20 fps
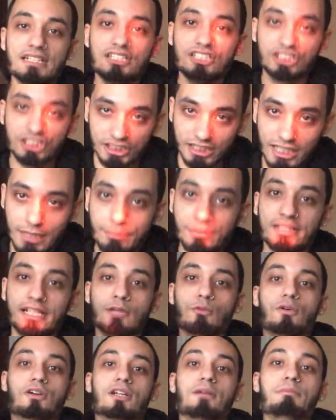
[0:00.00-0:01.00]
sheep they
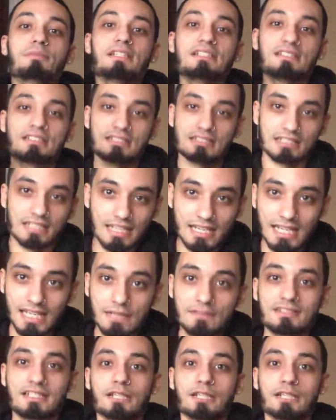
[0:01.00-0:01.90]
want to be slaves